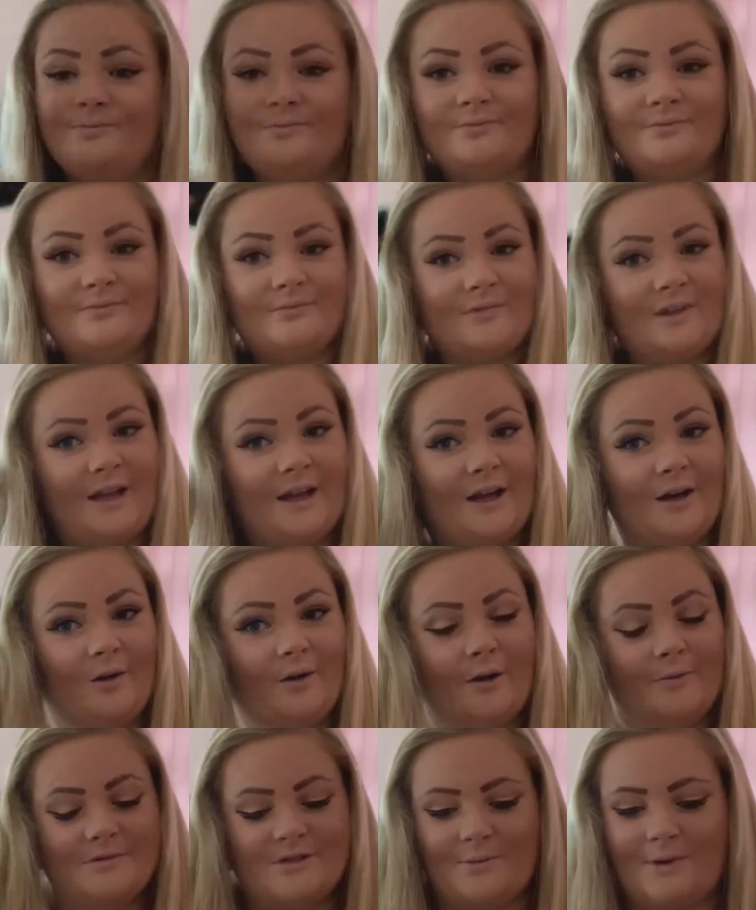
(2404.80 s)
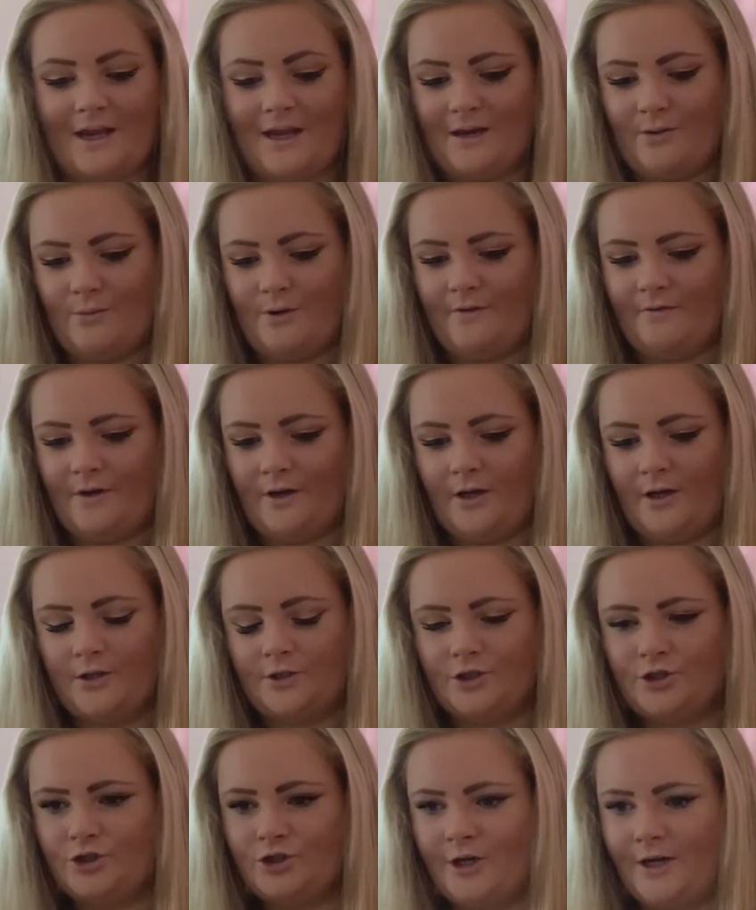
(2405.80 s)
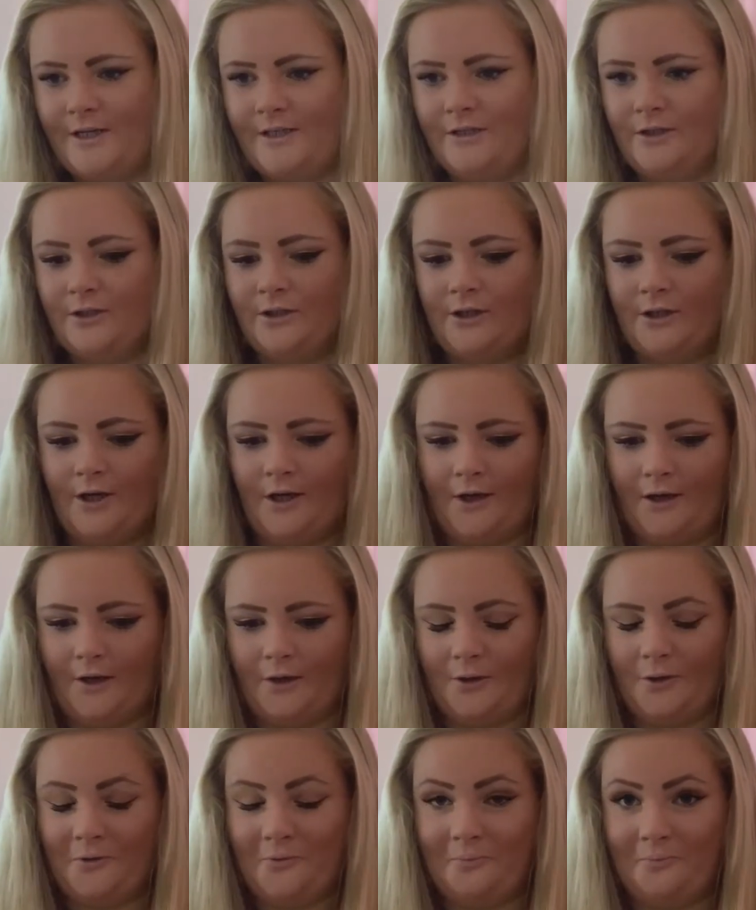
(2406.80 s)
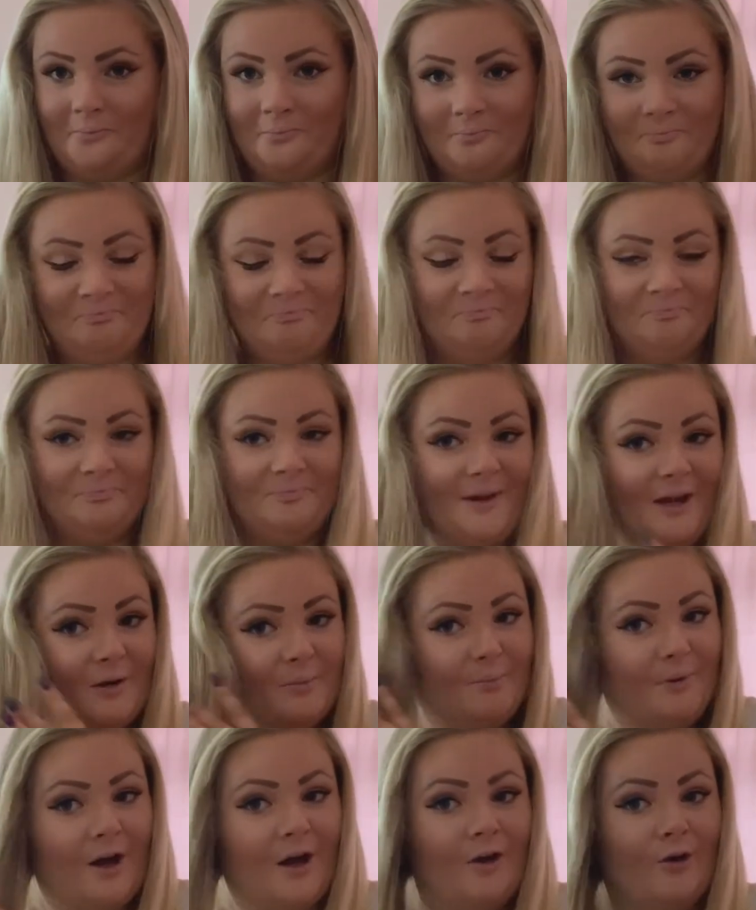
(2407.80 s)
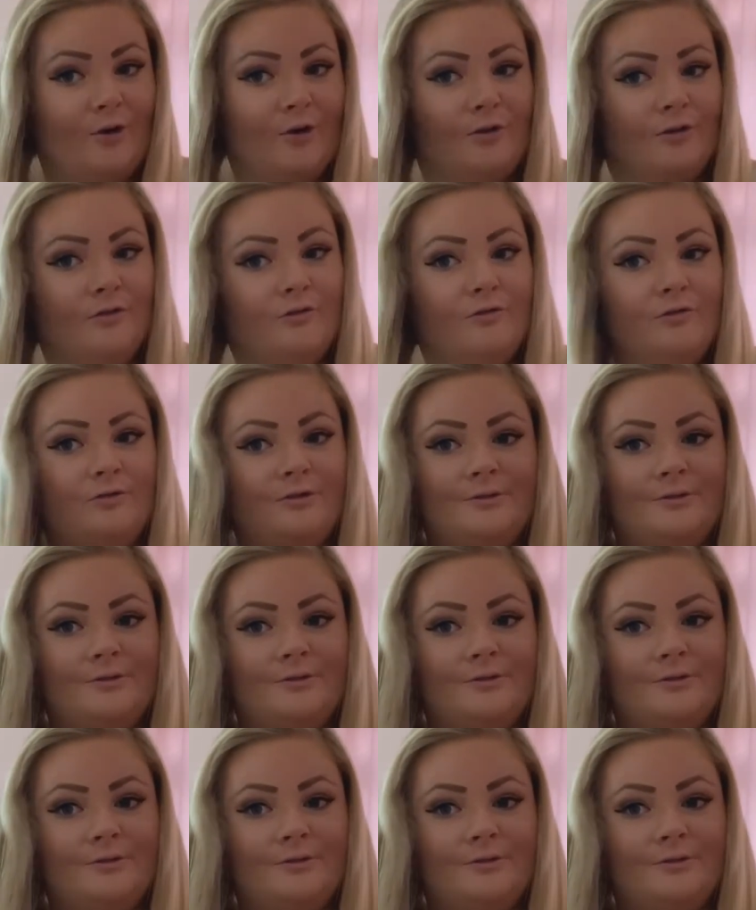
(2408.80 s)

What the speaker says: Now I'm debating whether to straighten, curl, a bit of both,